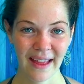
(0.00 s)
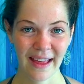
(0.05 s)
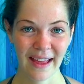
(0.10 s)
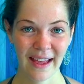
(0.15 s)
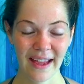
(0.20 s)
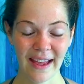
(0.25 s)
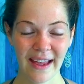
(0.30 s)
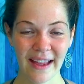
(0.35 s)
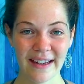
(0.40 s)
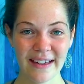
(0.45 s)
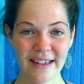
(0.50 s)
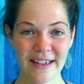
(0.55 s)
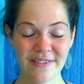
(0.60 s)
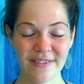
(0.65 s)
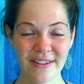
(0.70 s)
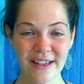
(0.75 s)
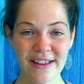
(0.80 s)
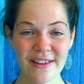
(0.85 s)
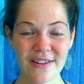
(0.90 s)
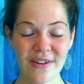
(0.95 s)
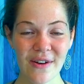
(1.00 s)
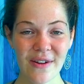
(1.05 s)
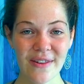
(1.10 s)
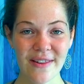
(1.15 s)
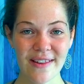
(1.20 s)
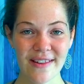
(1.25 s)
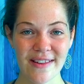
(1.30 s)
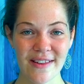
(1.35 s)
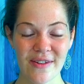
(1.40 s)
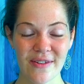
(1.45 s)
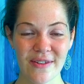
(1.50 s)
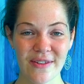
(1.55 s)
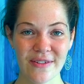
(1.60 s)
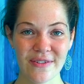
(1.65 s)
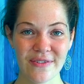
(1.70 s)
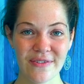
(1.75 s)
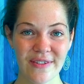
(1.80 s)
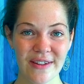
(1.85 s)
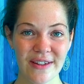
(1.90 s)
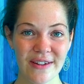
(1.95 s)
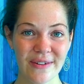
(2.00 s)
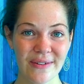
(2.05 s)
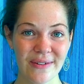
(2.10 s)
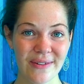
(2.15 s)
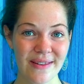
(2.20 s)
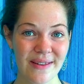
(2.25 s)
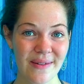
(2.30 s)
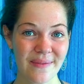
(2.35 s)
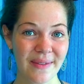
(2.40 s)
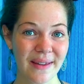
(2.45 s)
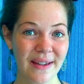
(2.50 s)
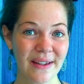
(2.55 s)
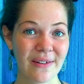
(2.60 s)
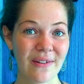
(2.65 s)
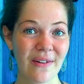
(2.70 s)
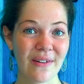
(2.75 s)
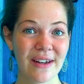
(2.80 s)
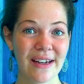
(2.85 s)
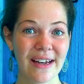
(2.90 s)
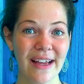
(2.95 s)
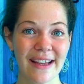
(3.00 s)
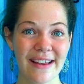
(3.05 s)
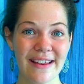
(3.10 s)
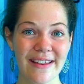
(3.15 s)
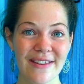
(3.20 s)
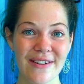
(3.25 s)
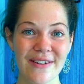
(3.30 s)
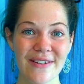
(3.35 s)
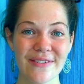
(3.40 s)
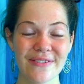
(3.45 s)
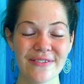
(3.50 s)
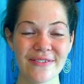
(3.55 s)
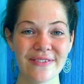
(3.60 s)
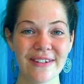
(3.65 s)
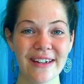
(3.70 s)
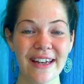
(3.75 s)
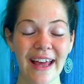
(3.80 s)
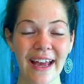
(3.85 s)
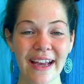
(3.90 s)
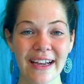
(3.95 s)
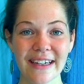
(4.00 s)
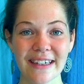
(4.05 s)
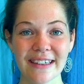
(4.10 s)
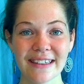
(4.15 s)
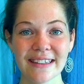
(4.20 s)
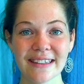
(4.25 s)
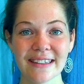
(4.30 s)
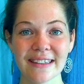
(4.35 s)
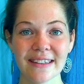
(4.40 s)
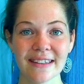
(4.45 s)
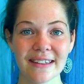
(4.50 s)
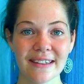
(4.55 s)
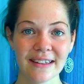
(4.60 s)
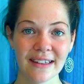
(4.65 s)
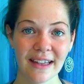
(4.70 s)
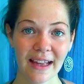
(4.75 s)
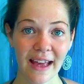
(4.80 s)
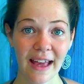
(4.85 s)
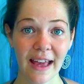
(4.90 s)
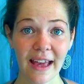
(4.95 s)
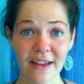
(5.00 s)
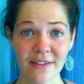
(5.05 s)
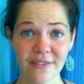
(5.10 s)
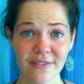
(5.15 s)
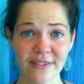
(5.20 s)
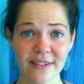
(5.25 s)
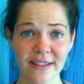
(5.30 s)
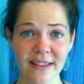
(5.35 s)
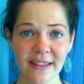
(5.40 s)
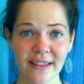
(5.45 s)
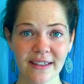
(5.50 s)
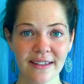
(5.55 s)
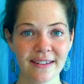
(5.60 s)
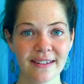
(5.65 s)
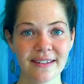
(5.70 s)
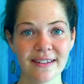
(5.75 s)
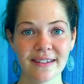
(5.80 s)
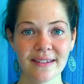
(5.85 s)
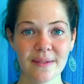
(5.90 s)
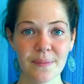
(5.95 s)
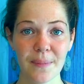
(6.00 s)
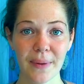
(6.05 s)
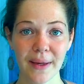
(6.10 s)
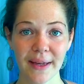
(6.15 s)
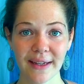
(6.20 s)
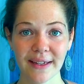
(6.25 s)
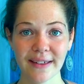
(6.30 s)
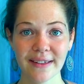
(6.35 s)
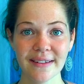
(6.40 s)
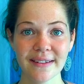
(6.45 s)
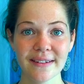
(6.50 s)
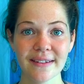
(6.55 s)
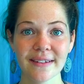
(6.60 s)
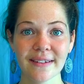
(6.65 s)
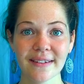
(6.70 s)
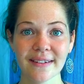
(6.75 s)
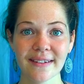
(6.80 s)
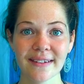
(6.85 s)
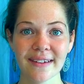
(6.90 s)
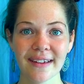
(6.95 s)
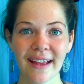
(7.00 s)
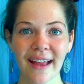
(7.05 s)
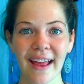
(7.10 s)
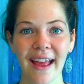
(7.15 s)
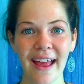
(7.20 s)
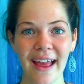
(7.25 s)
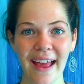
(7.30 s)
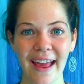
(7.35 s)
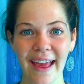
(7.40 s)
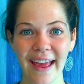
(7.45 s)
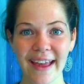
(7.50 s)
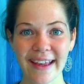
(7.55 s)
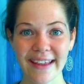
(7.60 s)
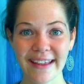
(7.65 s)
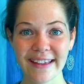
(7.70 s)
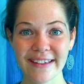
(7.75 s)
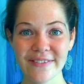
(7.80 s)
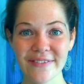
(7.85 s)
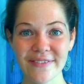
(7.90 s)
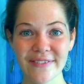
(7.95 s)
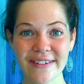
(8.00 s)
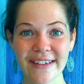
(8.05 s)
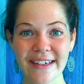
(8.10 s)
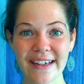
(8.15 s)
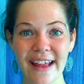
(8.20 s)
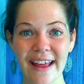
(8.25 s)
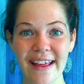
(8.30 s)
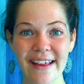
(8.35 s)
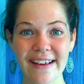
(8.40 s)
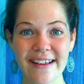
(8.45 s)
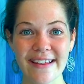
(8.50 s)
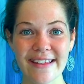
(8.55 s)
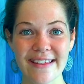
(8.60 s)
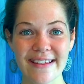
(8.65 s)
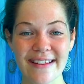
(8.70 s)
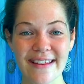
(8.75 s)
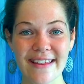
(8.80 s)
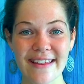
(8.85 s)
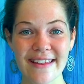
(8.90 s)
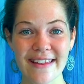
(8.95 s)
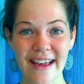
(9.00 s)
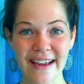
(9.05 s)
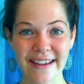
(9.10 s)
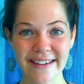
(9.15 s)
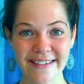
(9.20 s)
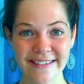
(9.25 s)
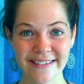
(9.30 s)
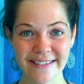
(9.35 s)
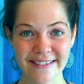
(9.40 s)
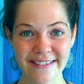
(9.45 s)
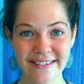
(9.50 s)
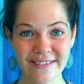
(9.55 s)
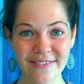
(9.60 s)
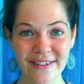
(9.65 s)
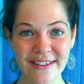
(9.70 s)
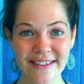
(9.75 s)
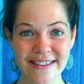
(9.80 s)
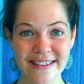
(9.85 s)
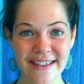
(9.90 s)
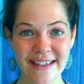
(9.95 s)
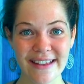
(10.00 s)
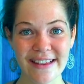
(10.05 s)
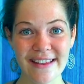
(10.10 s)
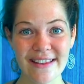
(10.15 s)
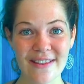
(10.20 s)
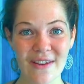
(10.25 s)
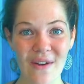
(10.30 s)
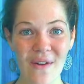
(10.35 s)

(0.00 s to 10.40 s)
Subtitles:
And if this causes you to feel something along the lines of lack, envy, pain, hang in for the next section, which is